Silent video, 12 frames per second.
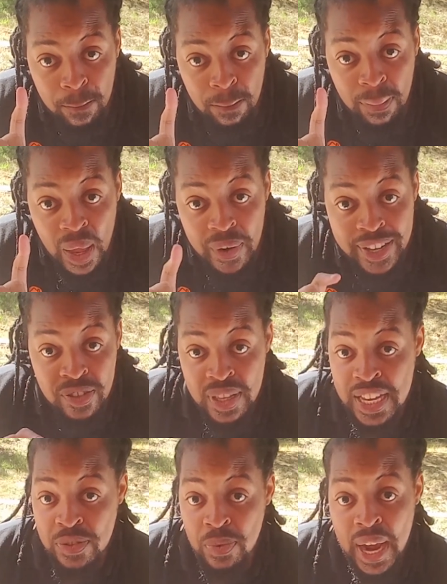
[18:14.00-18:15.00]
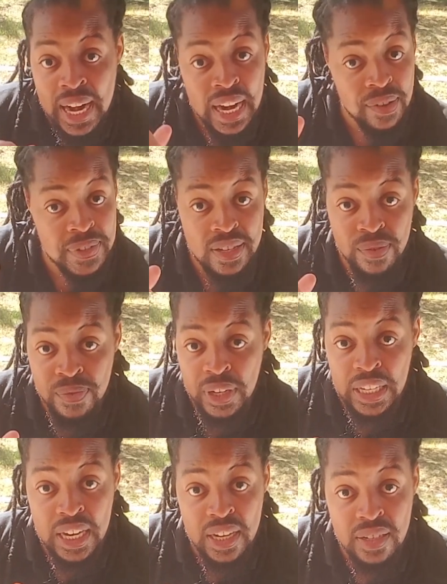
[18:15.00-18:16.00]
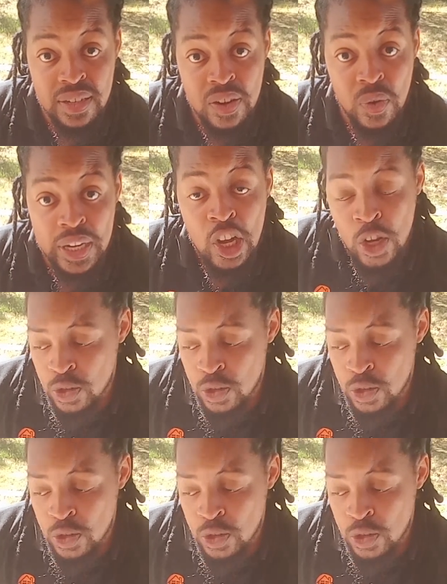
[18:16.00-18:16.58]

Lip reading: All right, so that's why I love sit and forget, right?